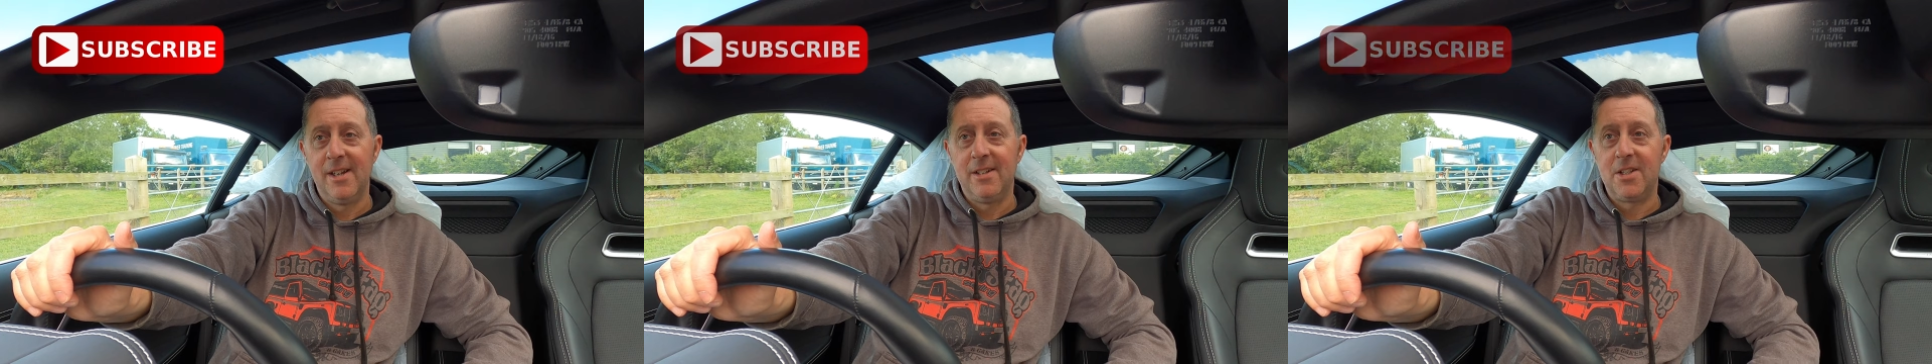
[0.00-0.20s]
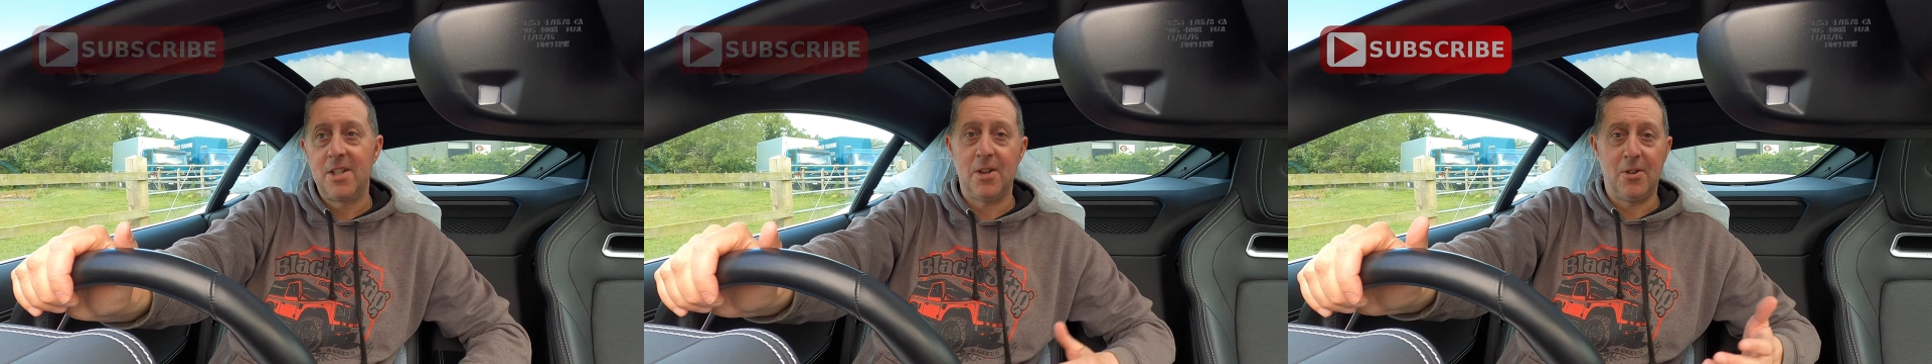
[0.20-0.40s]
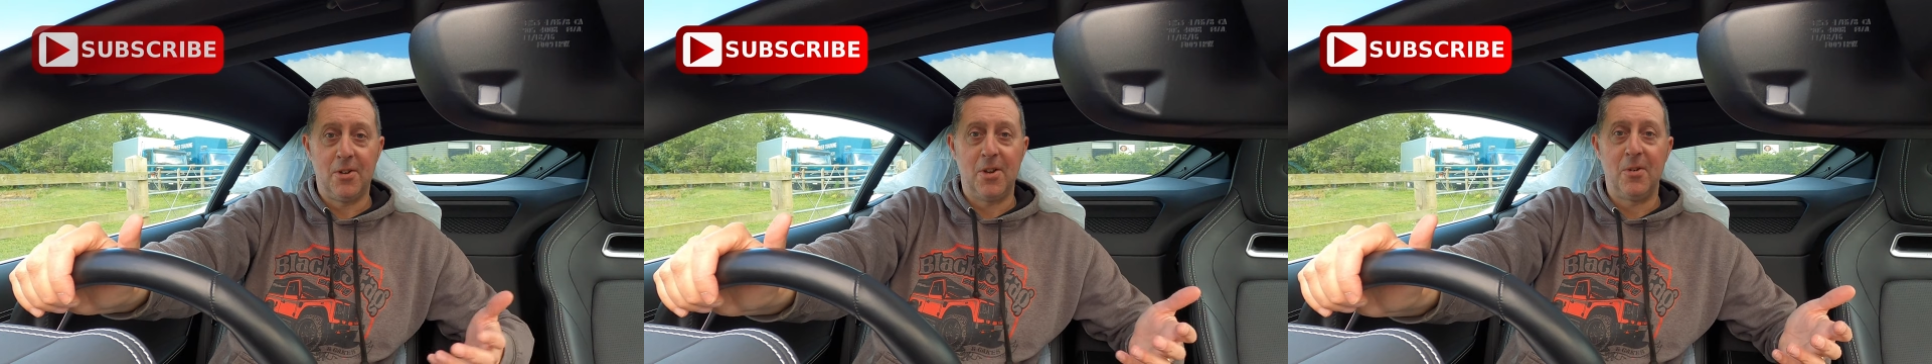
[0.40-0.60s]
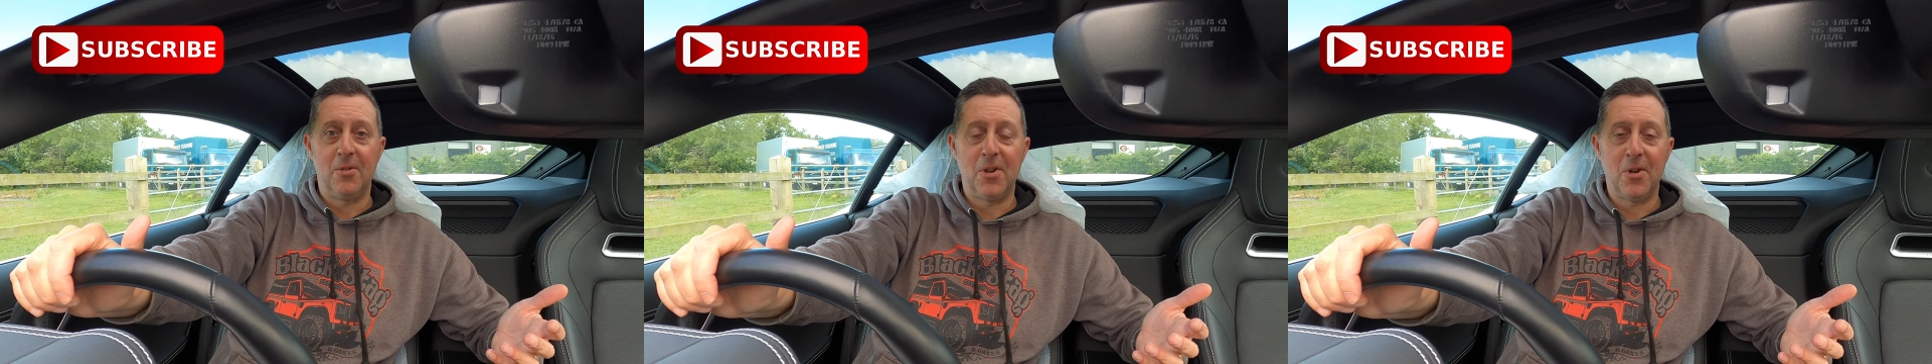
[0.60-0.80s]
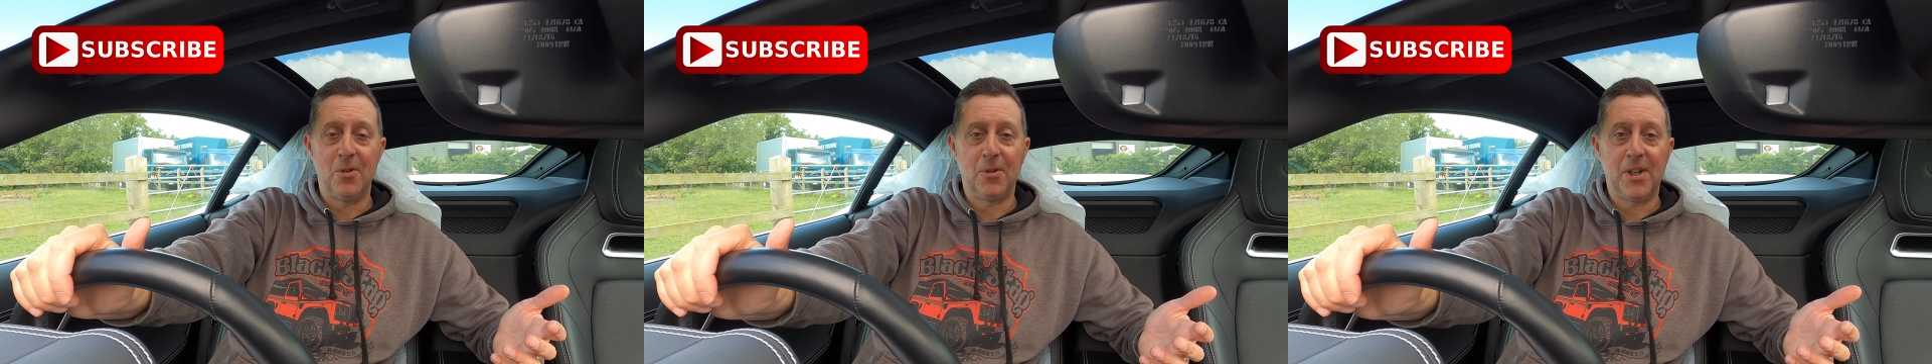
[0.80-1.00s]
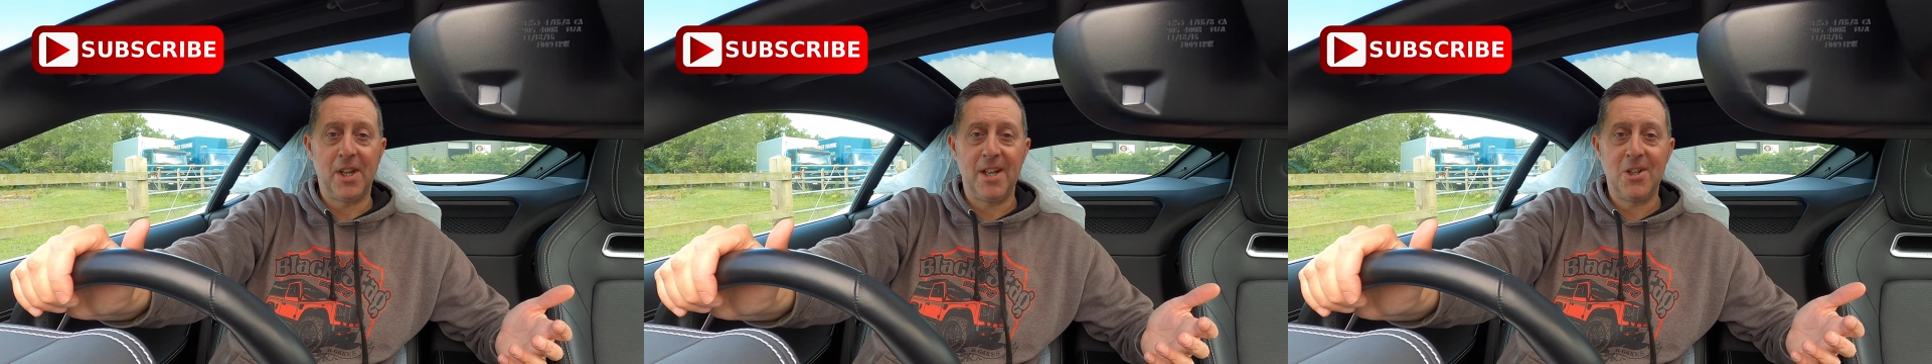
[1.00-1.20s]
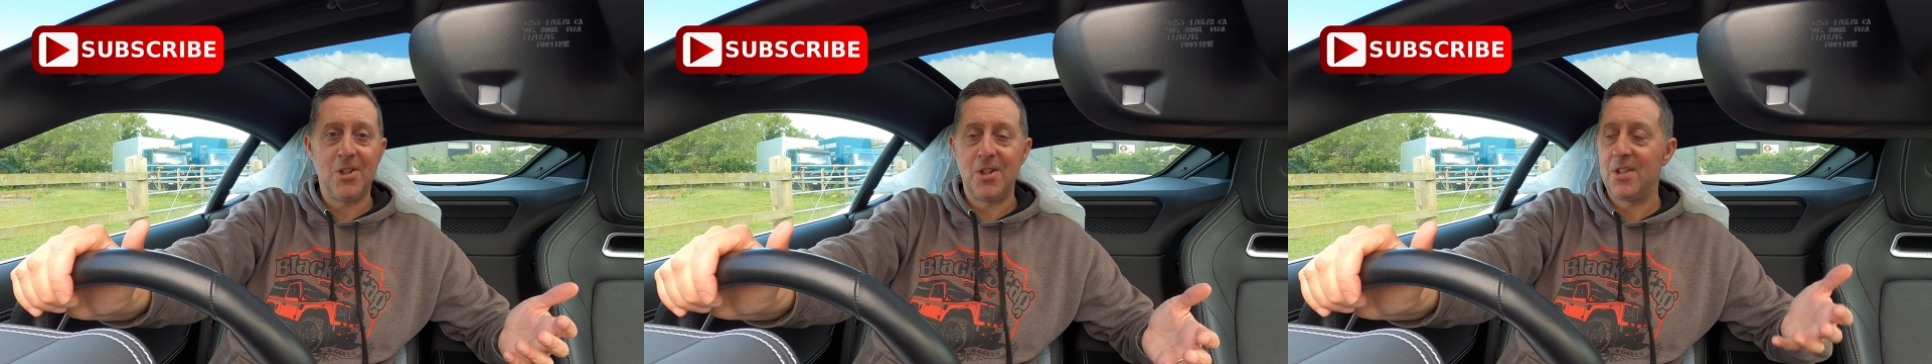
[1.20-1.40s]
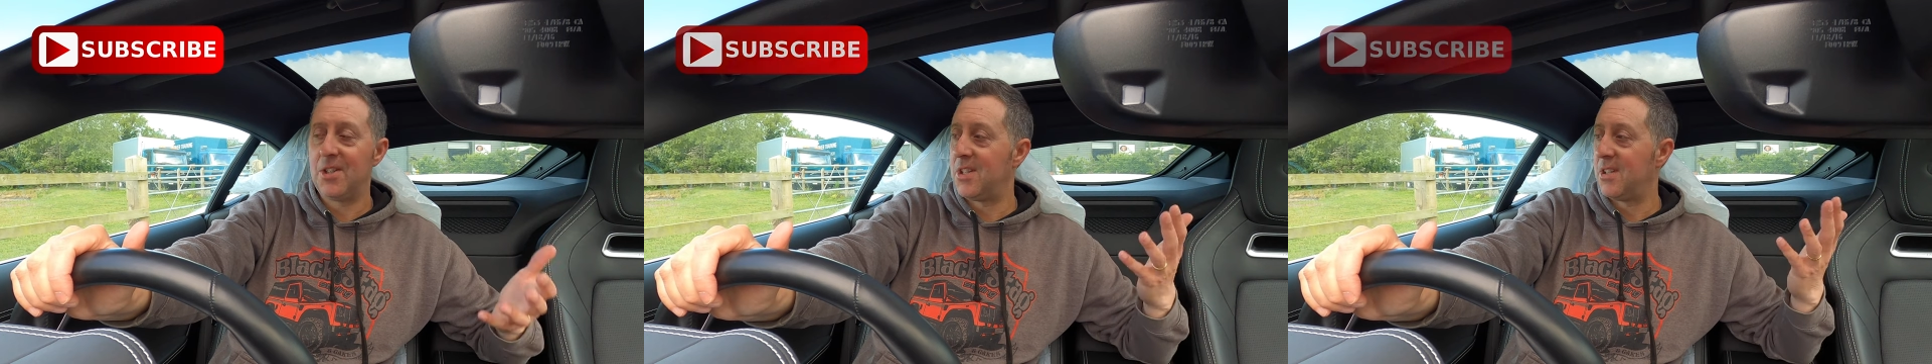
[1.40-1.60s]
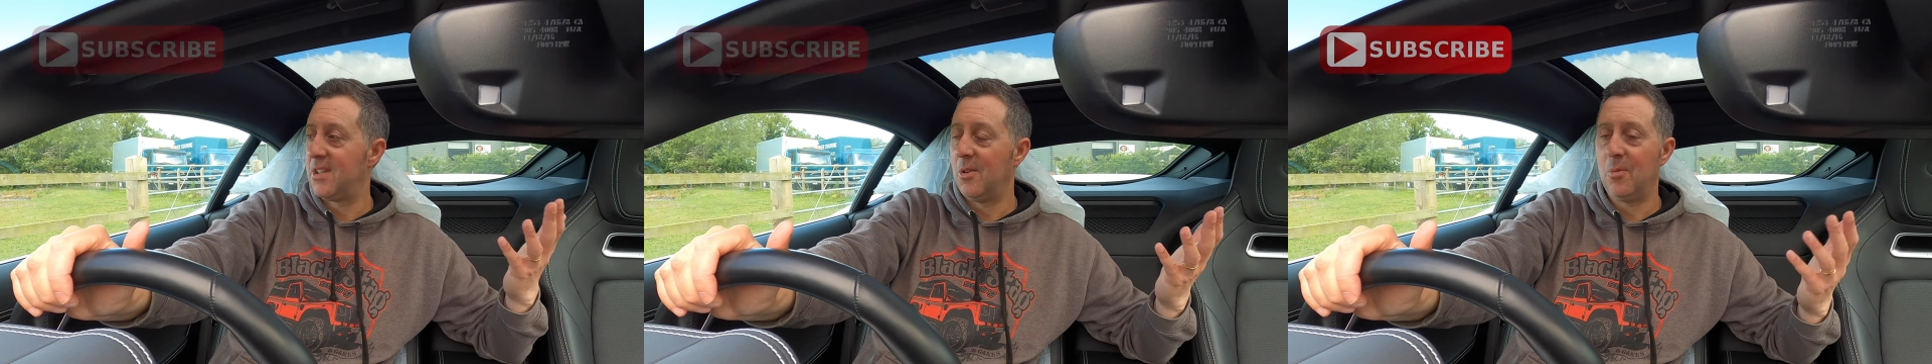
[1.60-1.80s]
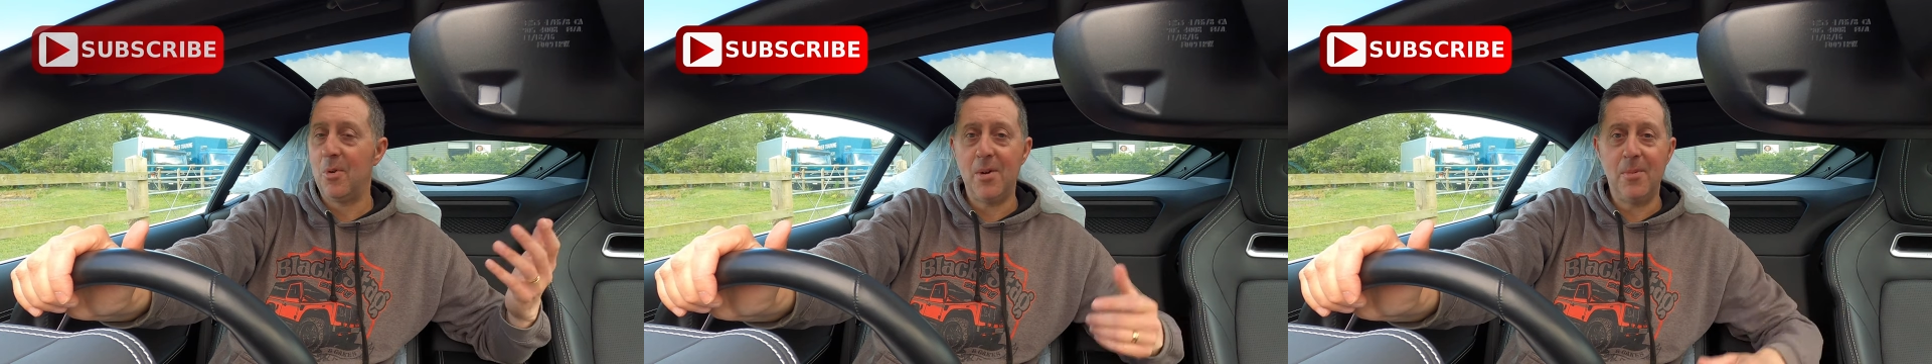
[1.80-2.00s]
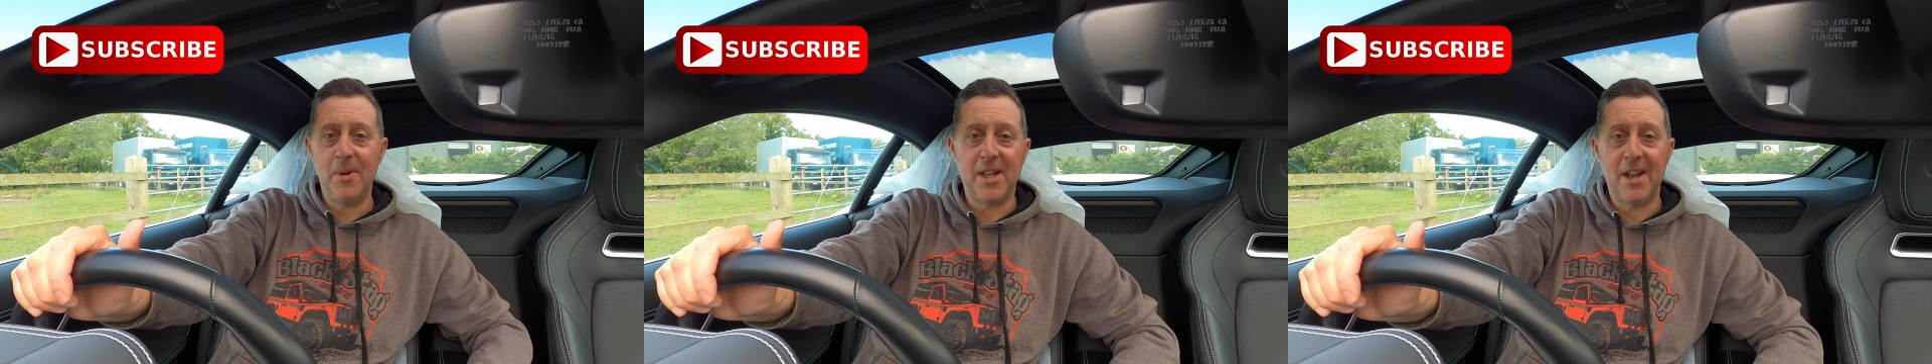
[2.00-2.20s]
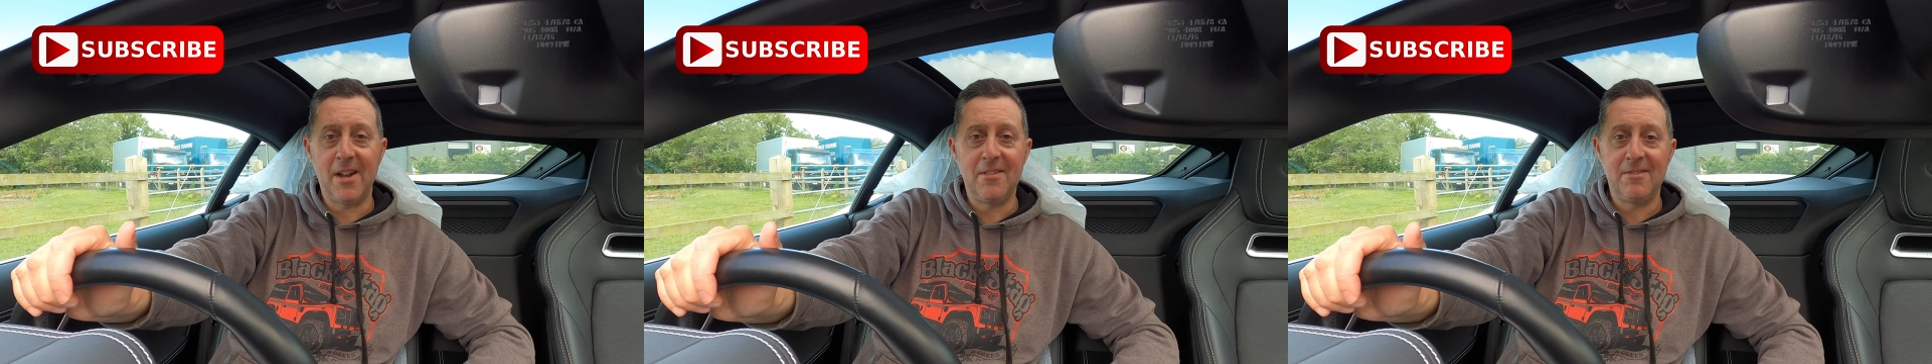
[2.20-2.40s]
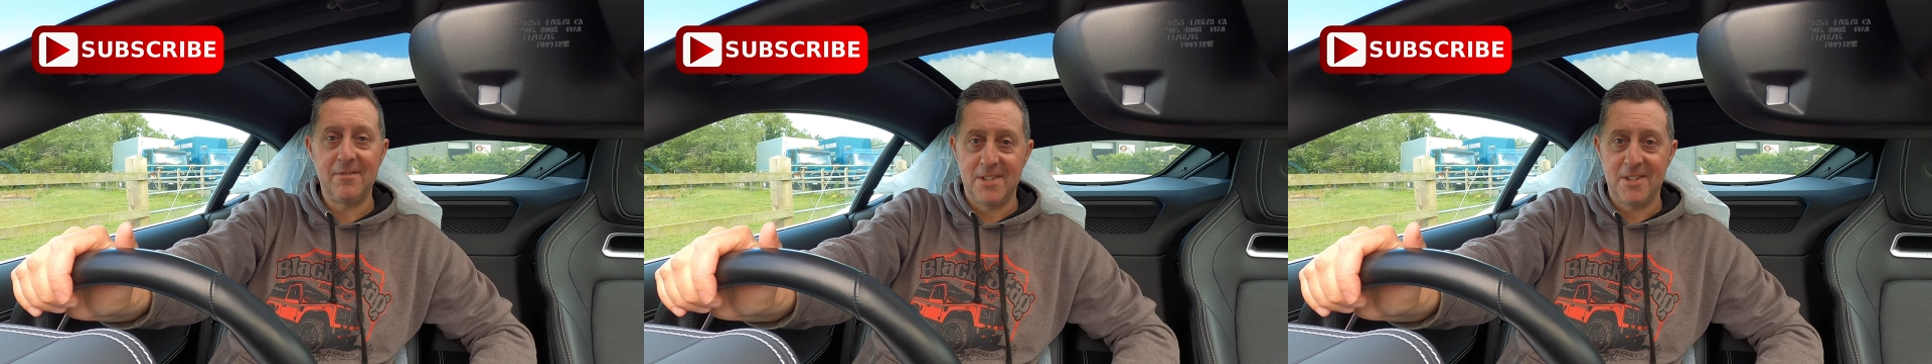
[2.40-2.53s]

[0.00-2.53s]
Turn on the old notifications. Away we go.